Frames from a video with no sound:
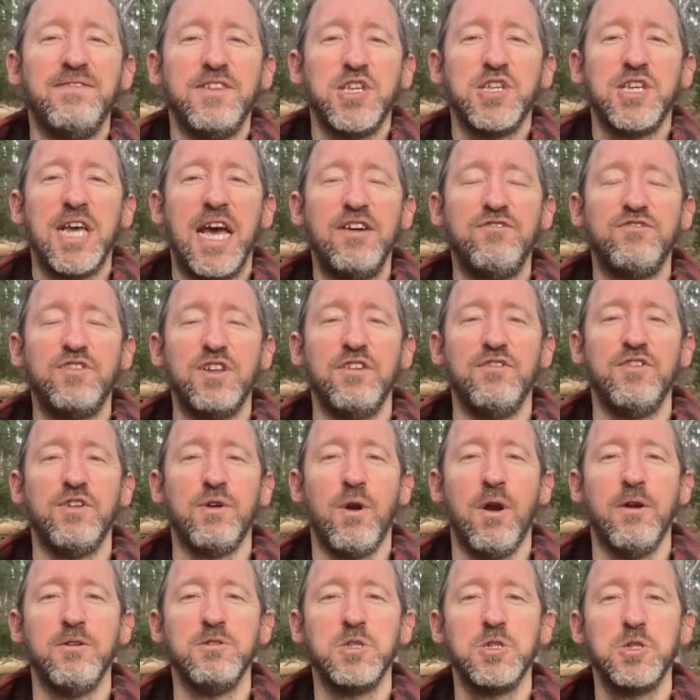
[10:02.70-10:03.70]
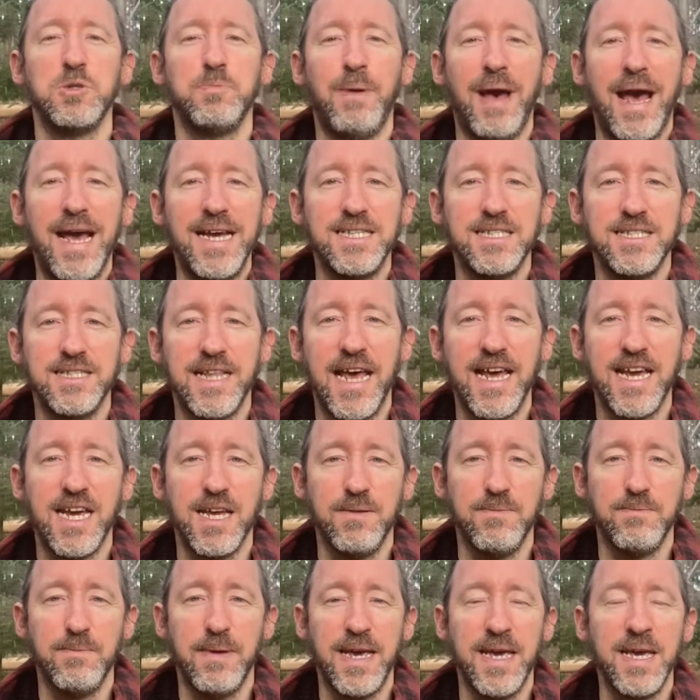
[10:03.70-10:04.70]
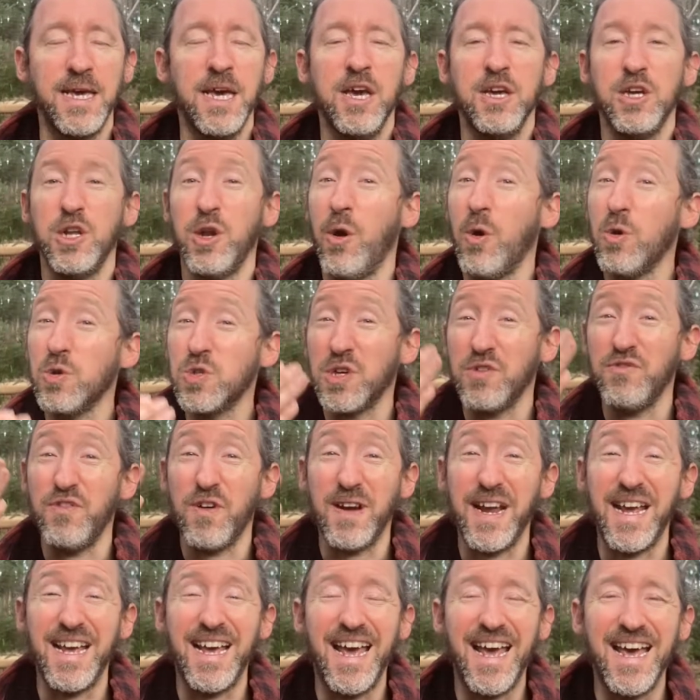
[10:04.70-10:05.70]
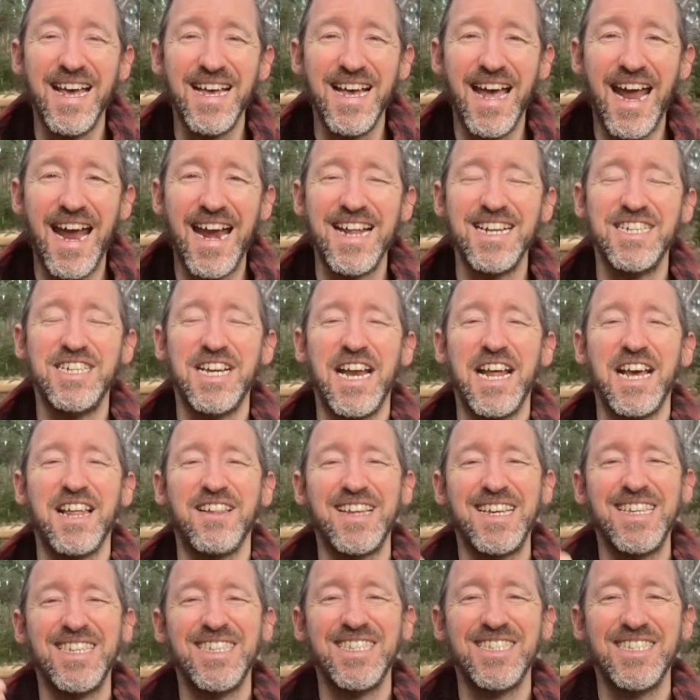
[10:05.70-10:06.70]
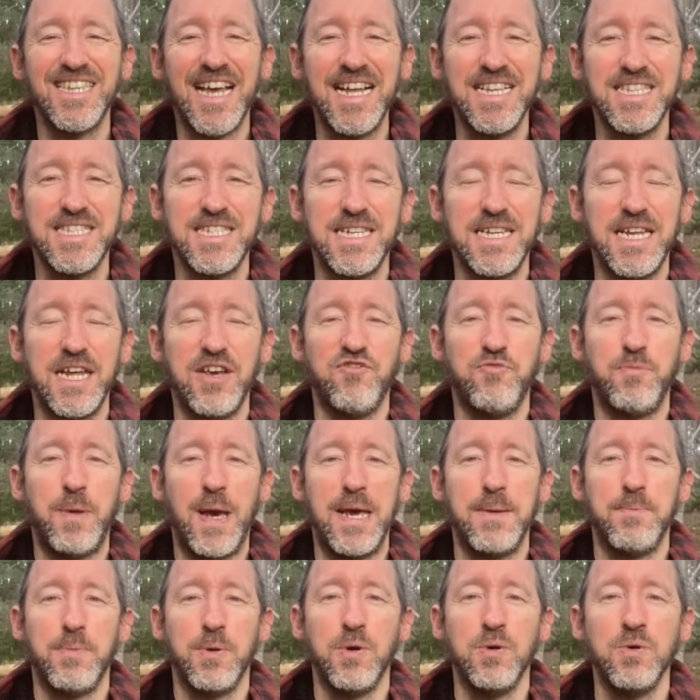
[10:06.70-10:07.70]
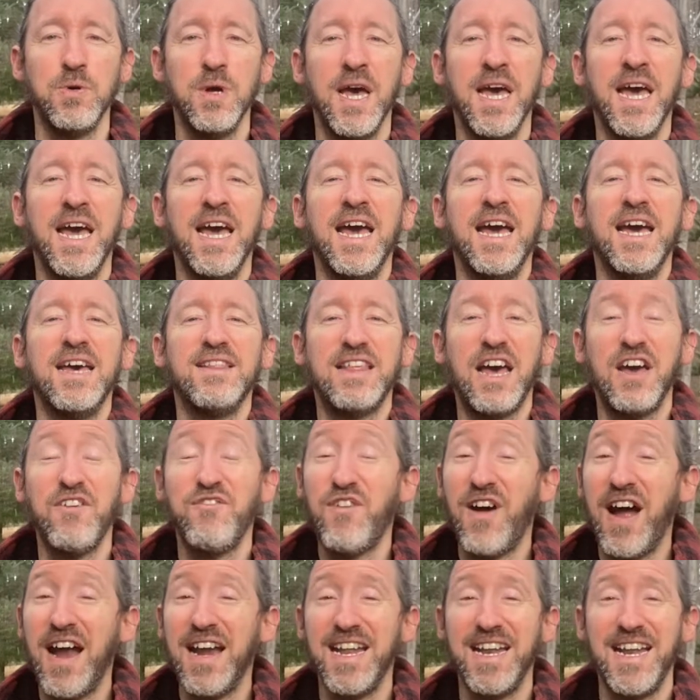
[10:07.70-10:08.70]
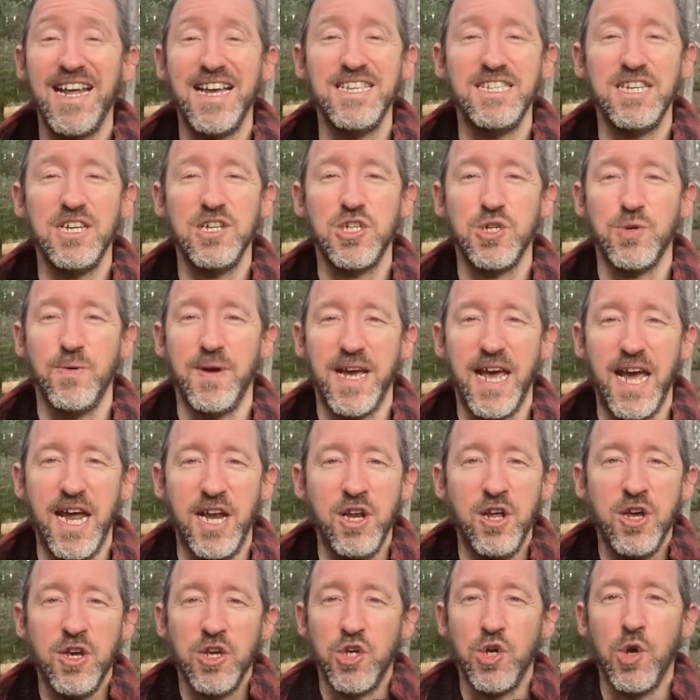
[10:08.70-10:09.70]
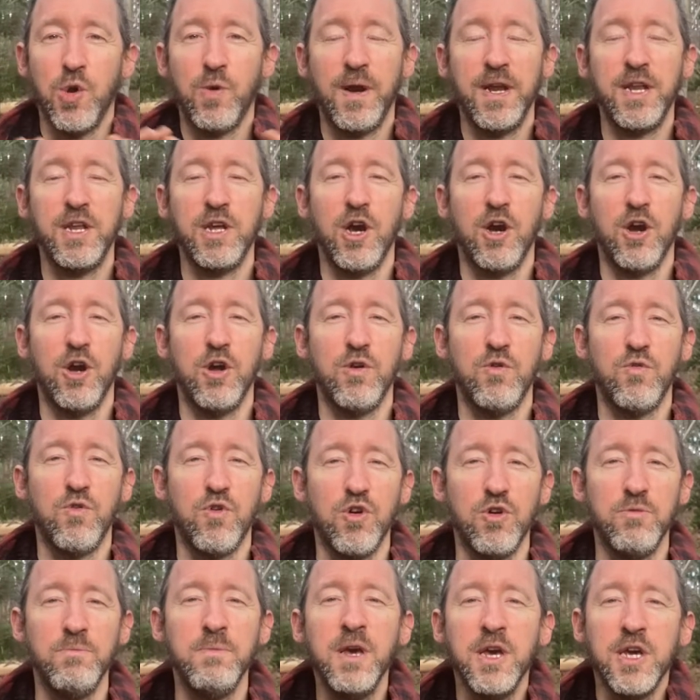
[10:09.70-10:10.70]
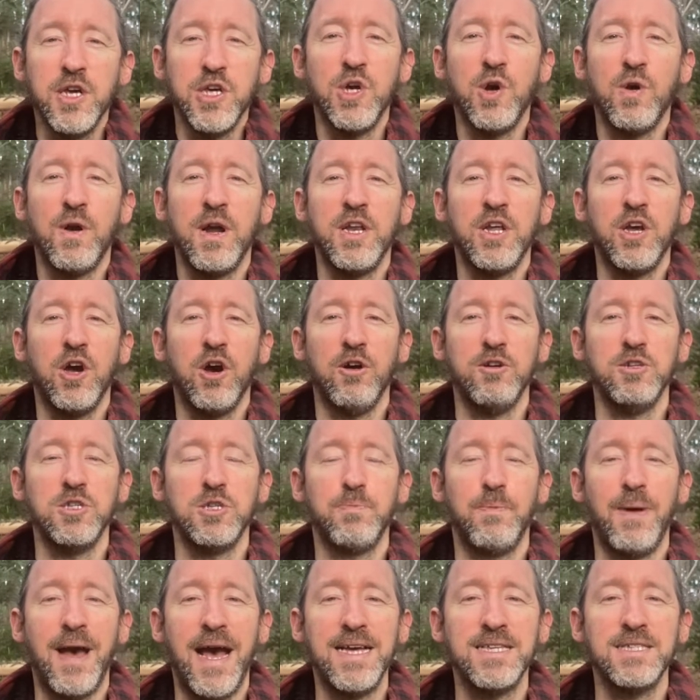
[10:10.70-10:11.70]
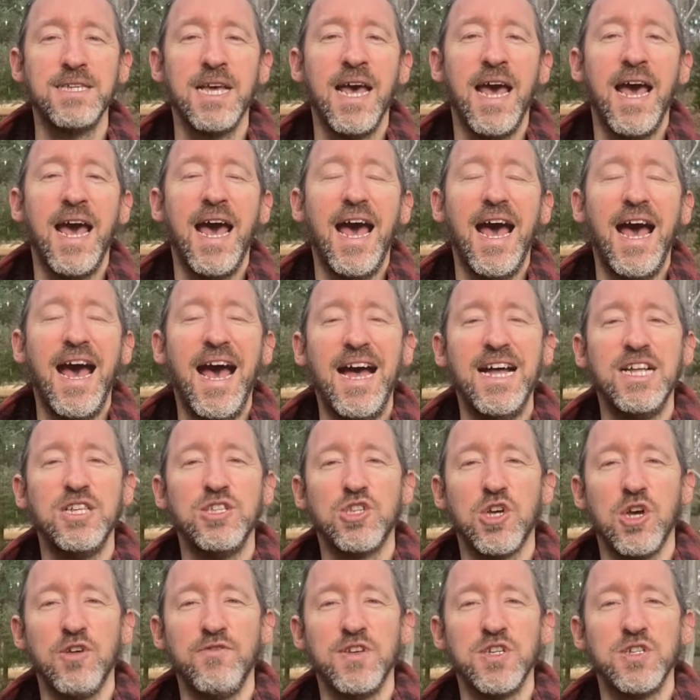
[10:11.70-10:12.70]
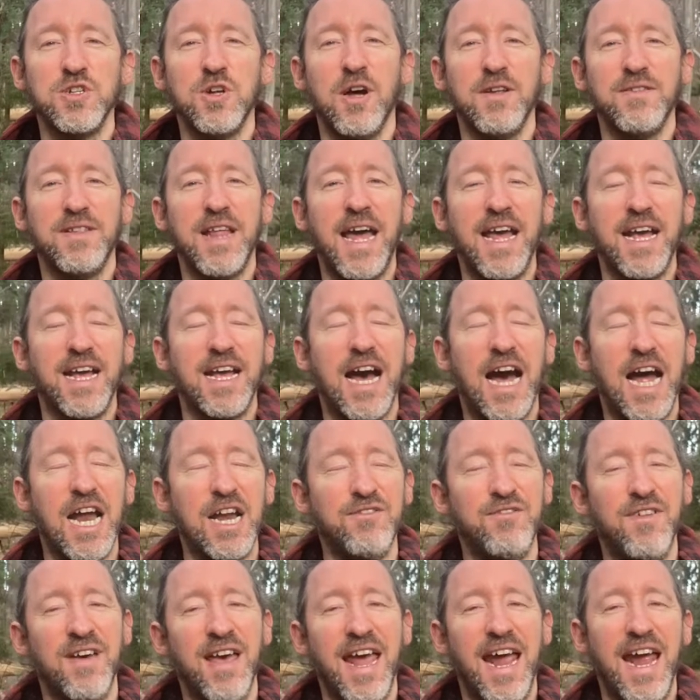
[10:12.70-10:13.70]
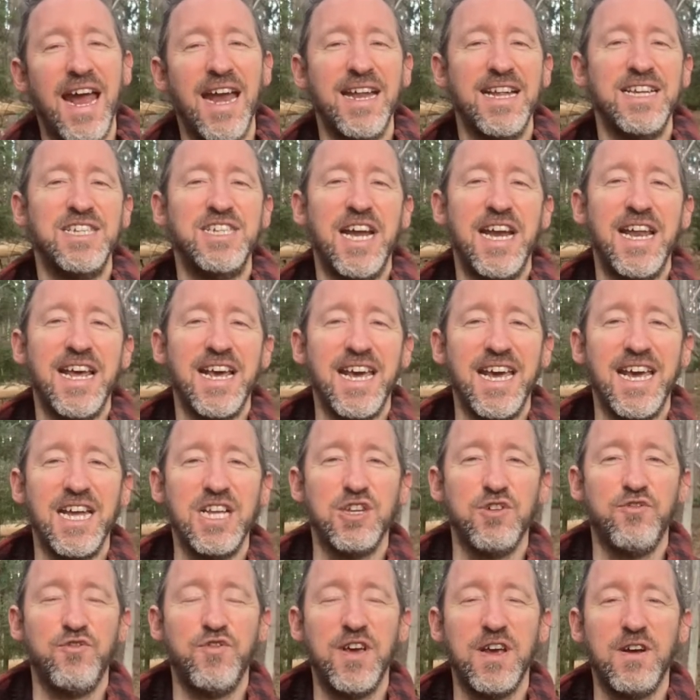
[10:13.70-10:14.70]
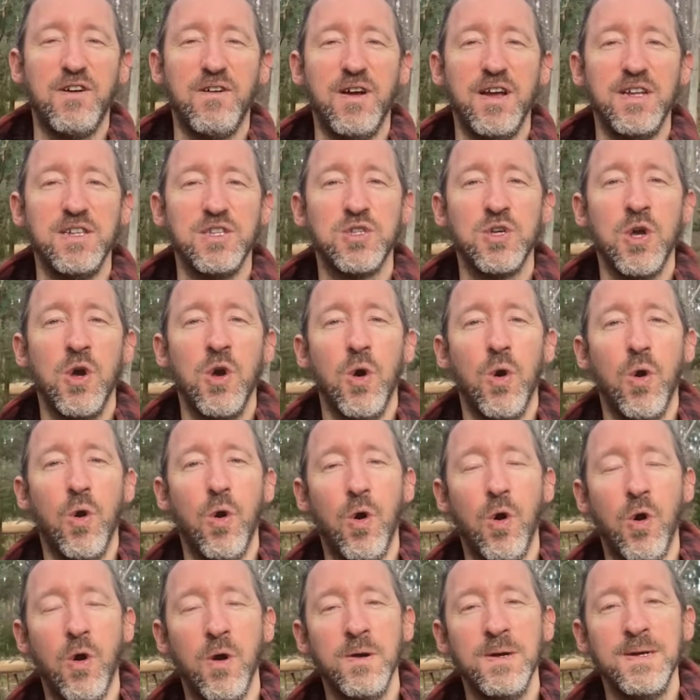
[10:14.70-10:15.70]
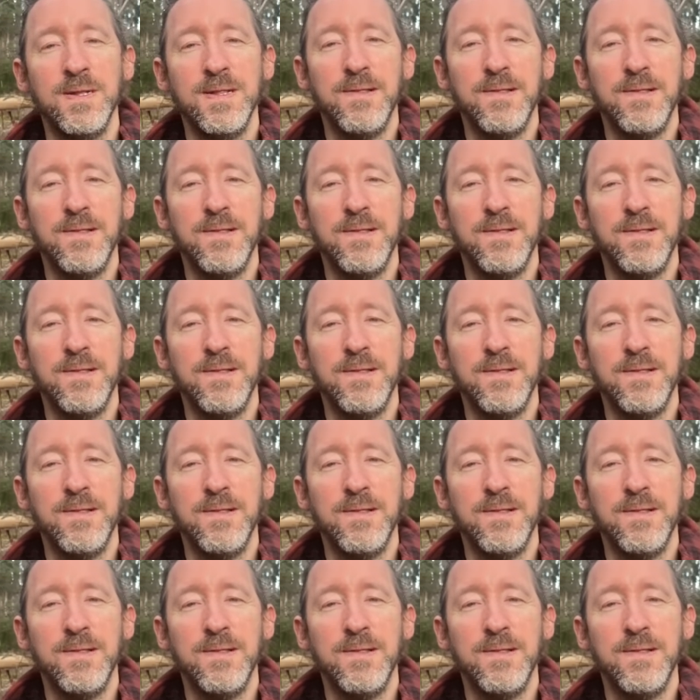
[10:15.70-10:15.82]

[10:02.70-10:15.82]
the safety of their own space. They can be, also very energetically sensitive people. They find it easier too. Again, you're in your own room, you're in your own space. And so there's not that kind of energetic interference or,